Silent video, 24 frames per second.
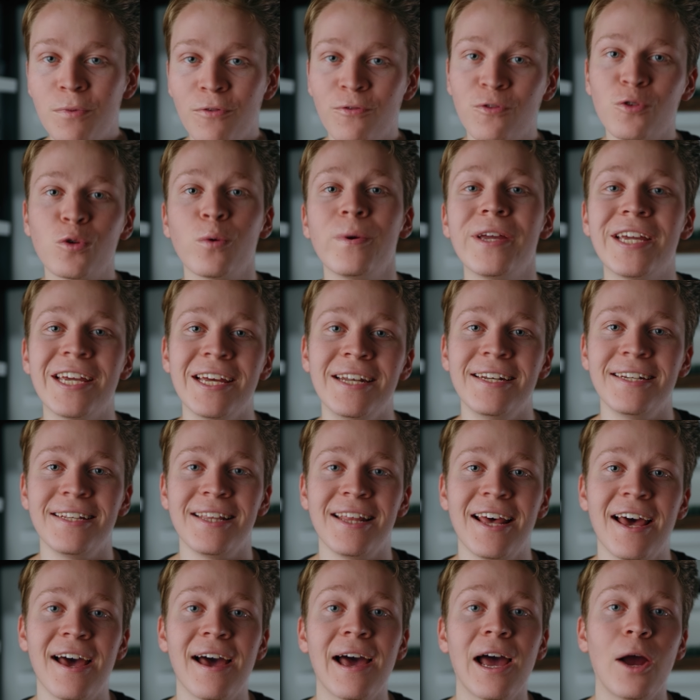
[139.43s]
before we get into
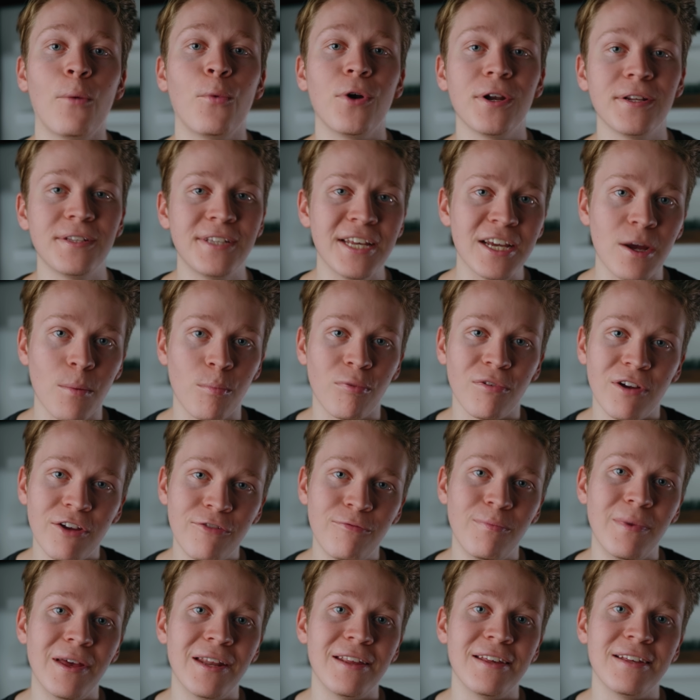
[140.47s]
that, I want to take a
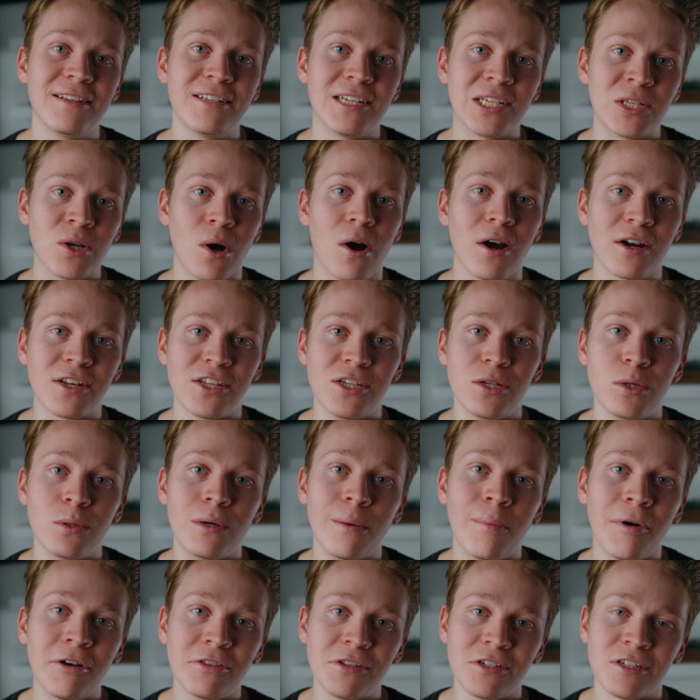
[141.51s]
brief minute to talk to you
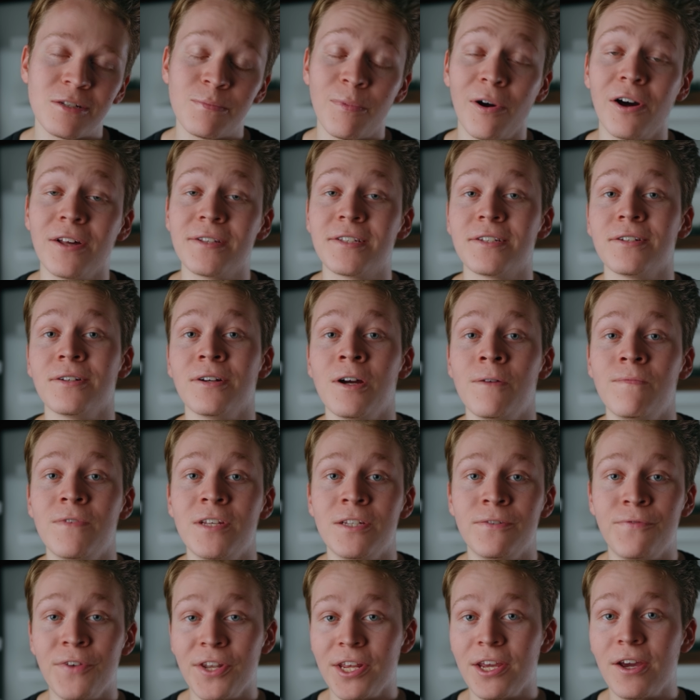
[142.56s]
about the sponsor of
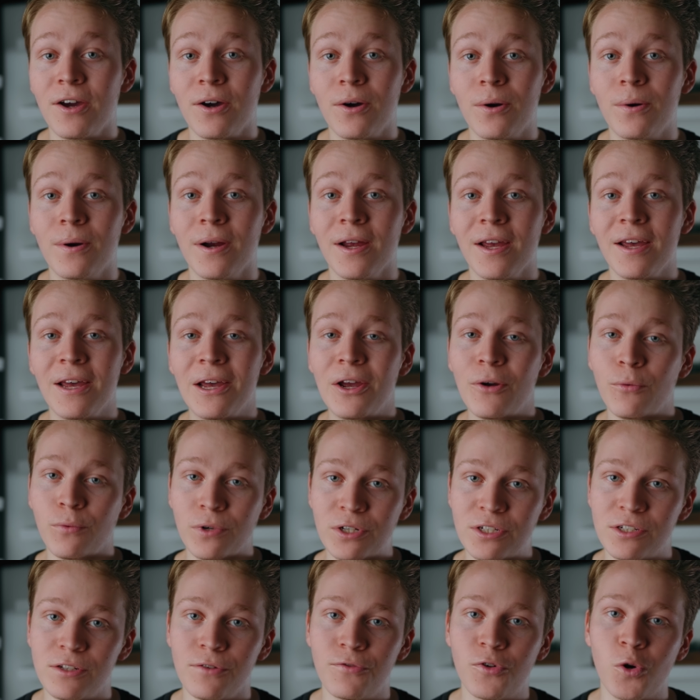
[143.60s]
this video,
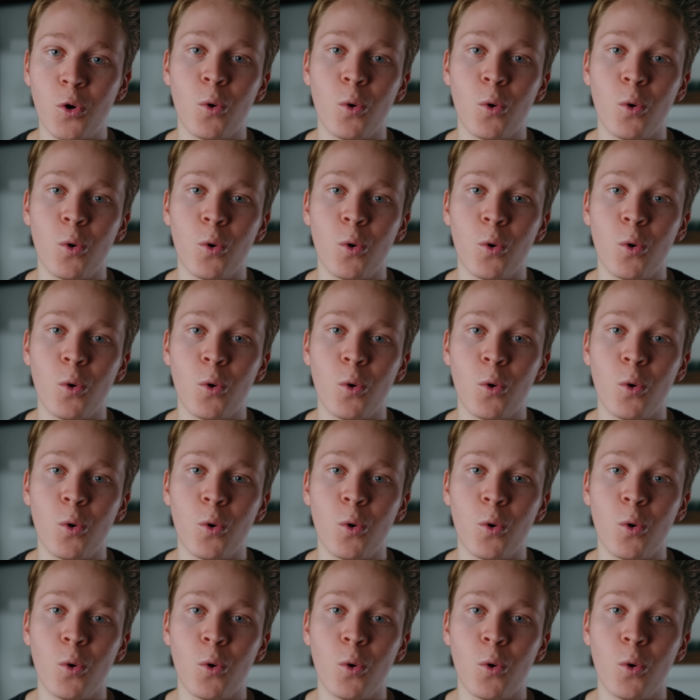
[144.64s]
which is of